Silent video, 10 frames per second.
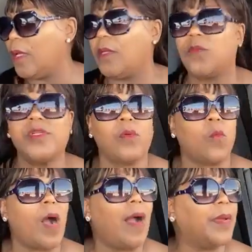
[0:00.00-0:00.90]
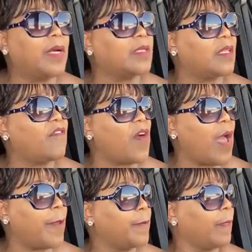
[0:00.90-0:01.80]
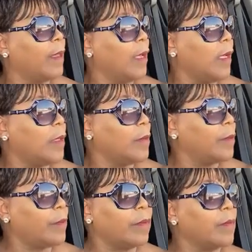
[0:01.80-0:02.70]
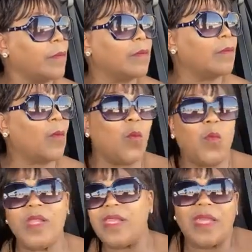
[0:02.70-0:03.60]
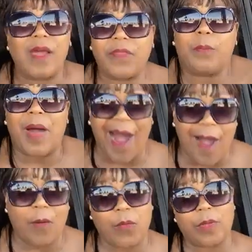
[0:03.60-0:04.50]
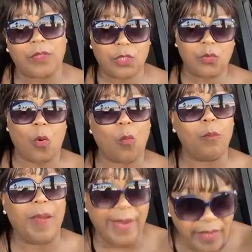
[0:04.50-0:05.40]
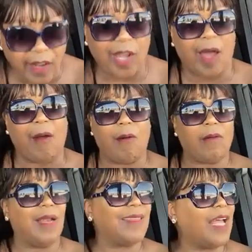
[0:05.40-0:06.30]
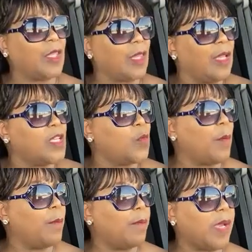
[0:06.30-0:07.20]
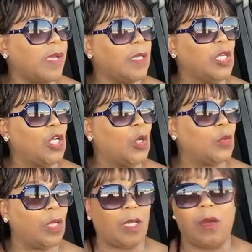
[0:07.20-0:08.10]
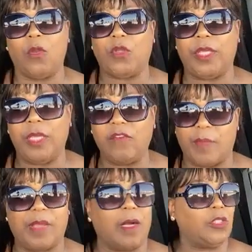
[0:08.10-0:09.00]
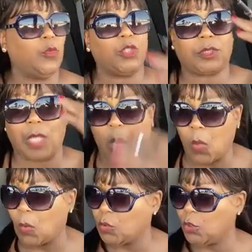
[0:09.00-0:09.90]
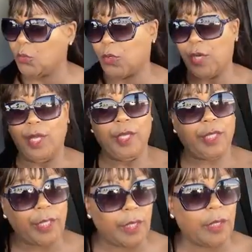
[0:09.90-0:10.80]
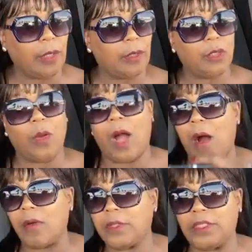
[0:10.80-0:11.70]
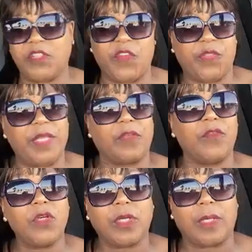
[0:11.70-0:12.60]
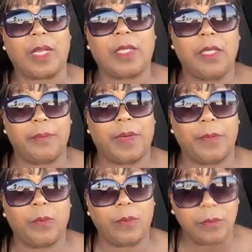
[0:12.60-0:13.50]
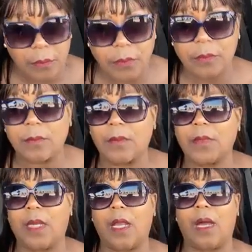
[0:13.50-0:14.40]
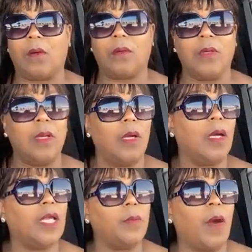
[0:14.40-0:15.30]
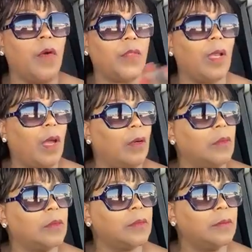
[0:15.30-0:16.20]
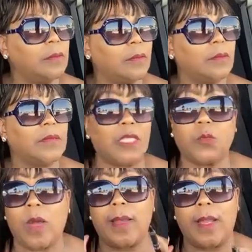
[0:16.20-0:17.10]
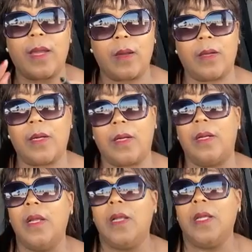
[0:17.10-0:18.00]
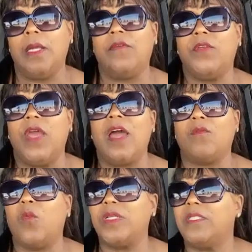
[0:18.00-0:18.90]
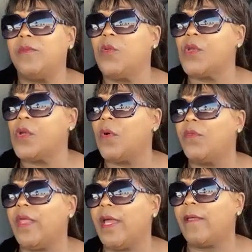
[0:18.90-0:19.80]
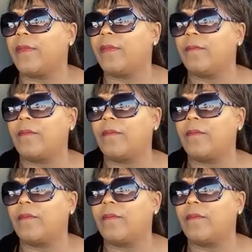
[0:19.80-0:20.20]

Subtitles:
And the reason why, because of the fact we didn't have the power to obey the law, and that is what made, you know, the law look evil, because you were stoned, you were killed, you were all these different things that you could not keep up the law or keep all the laws. That's why now, if you have wisdom, you will know that.